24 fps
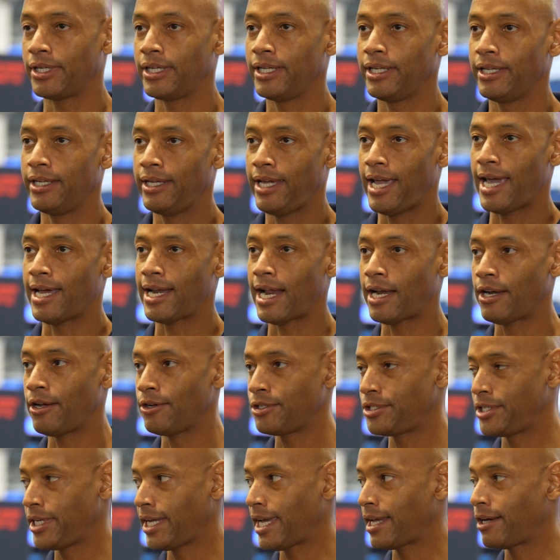Okay. And I know
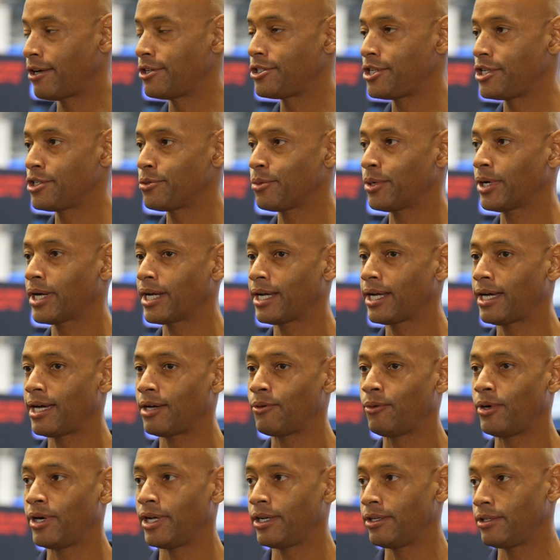Sigenergy is working on
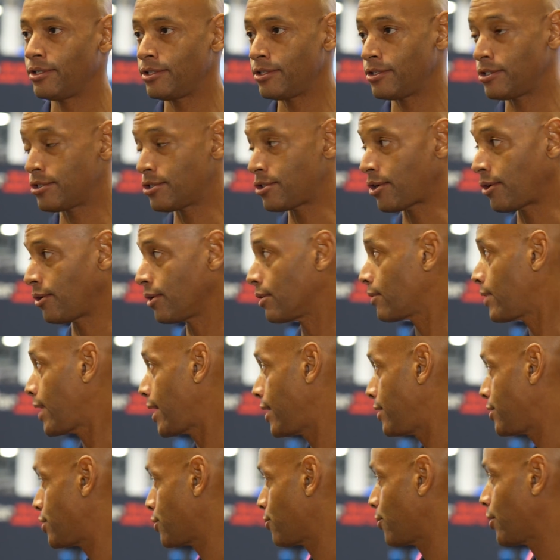yes, one. Right, yeah. SolarEdge
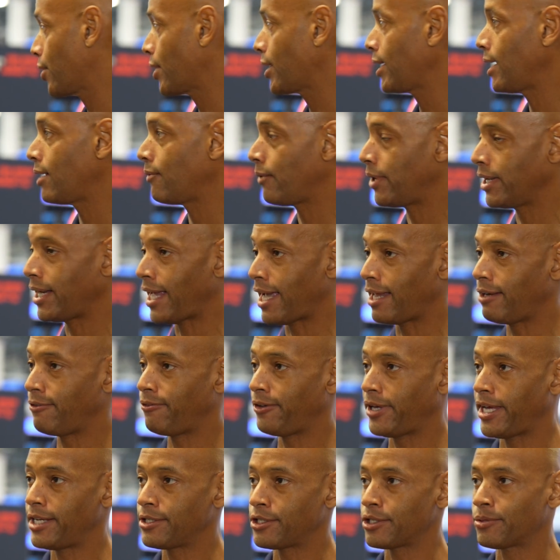is working on one.
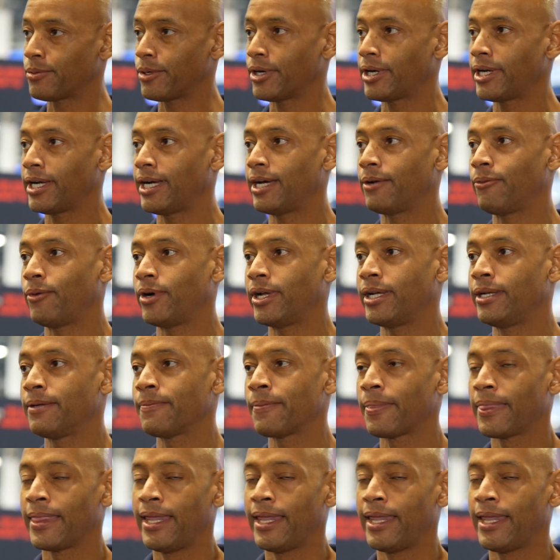Enphase is working on one.